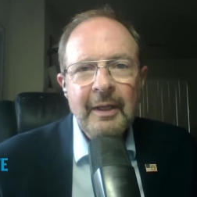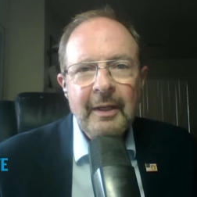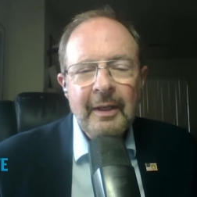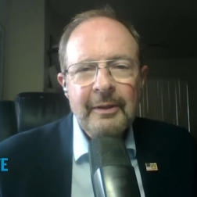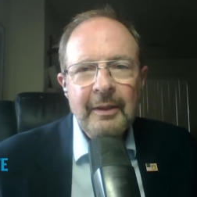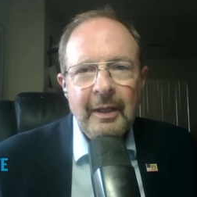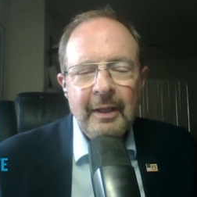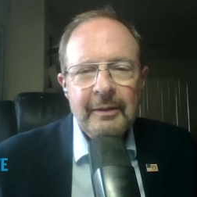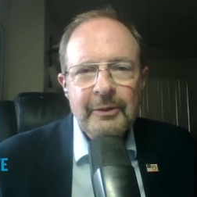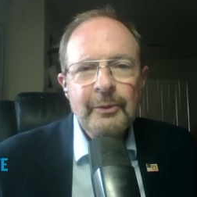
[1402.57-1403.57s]

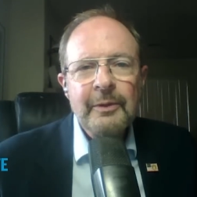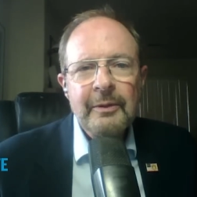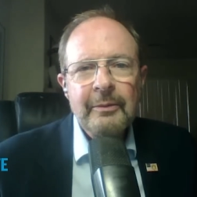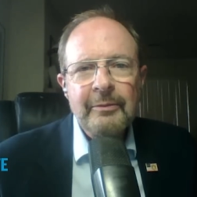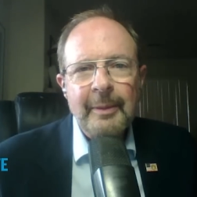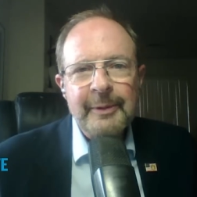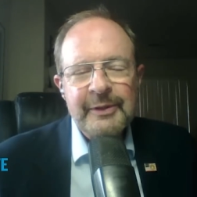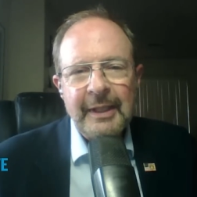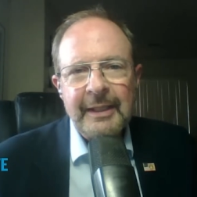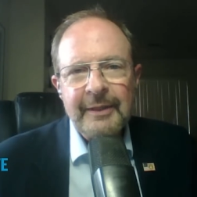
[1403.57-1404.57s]
Google
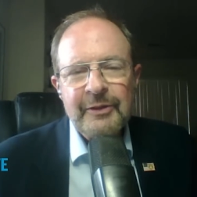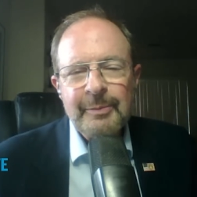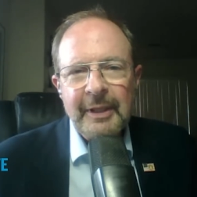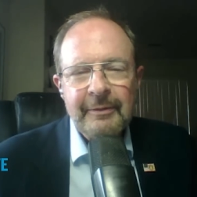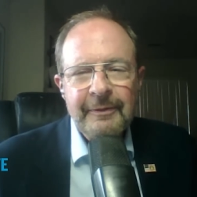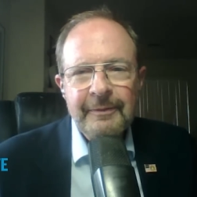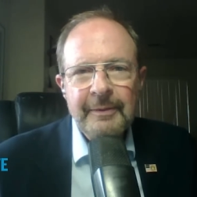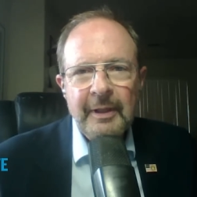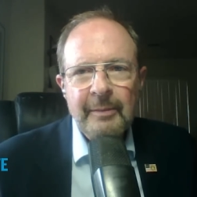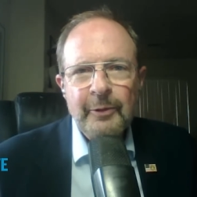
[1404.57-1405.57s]
representatives made
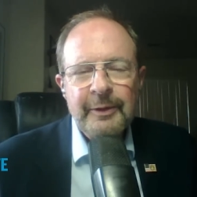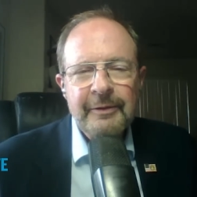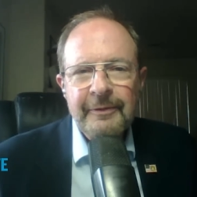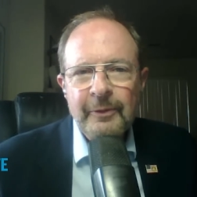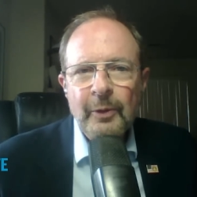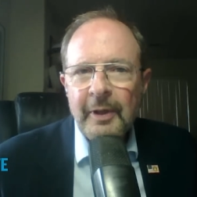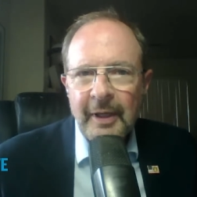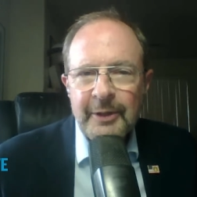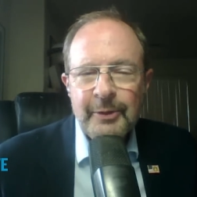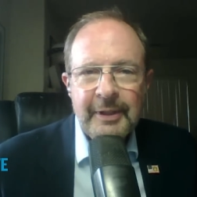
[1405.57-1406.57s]
more than
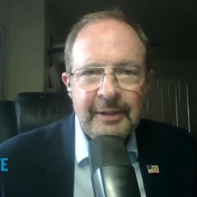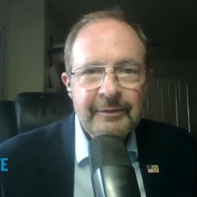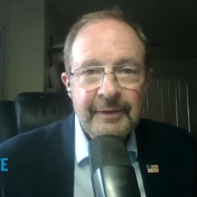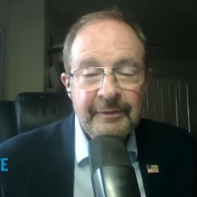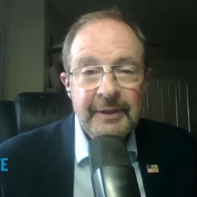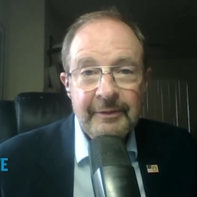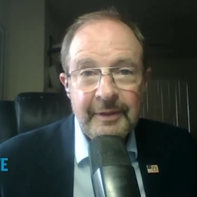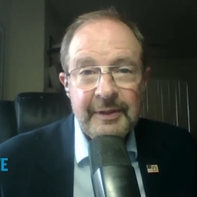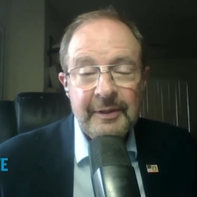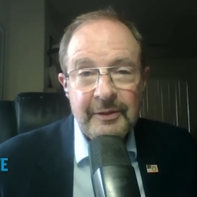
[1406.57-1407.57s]
450
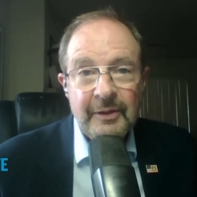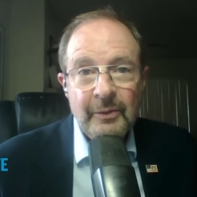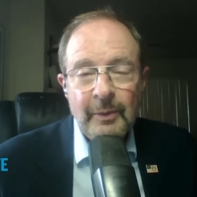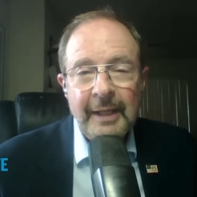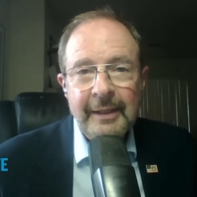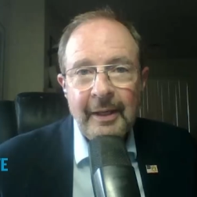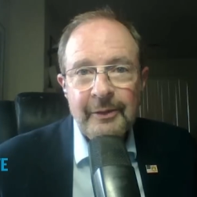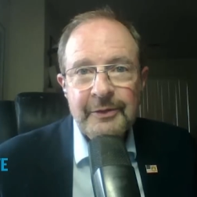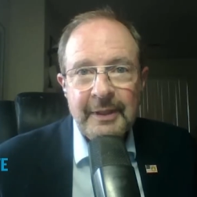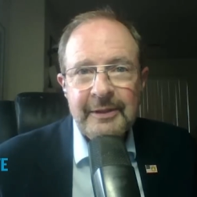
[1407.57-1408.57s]
visits to the White House.
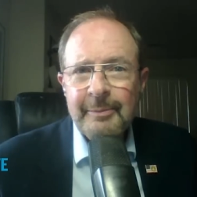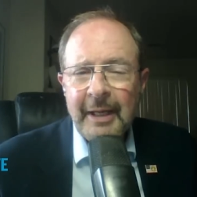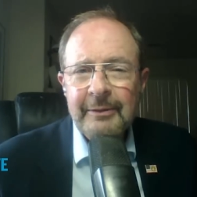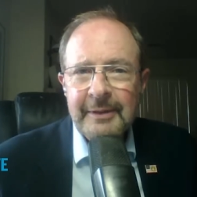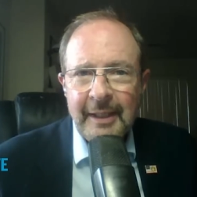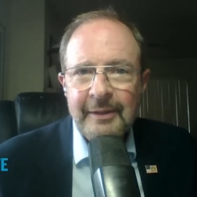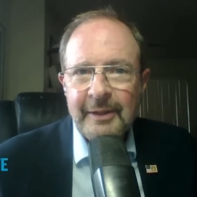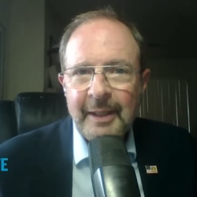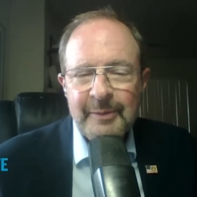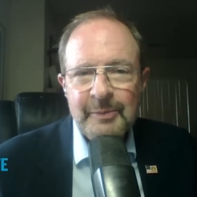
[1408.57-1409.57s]
That's about 10
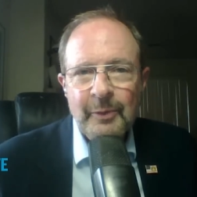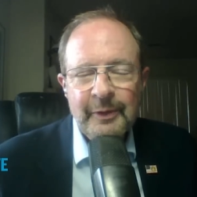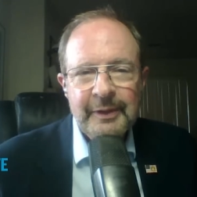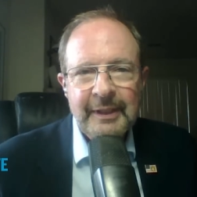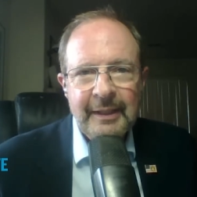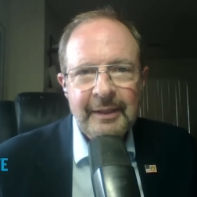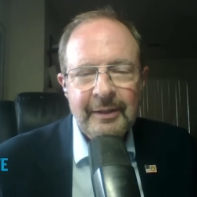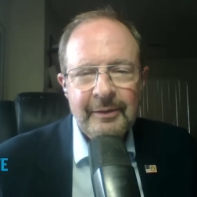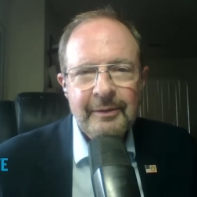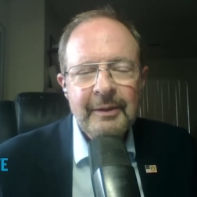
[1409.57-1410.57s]
times more than any
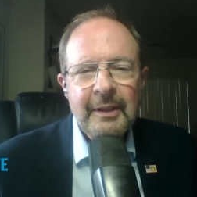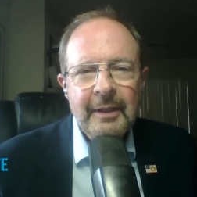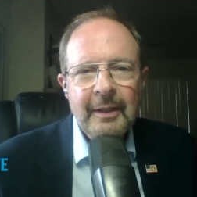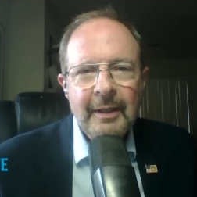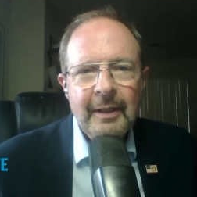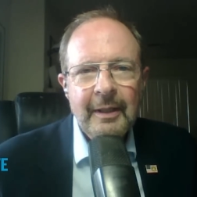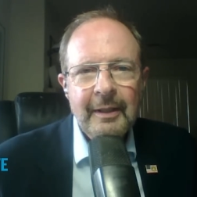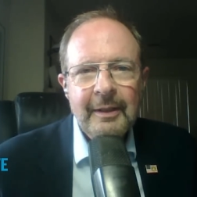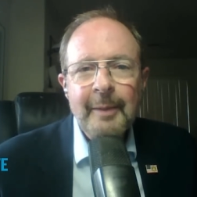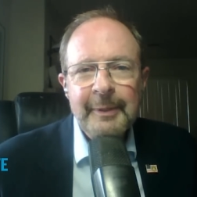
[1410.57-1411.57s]
other
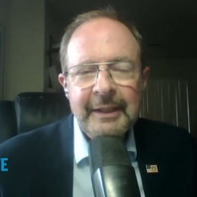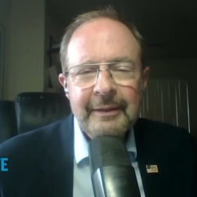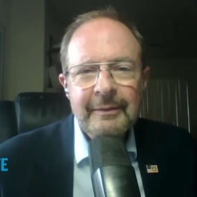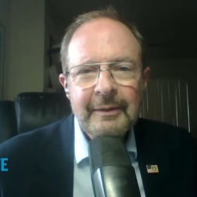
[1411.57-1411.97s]
company.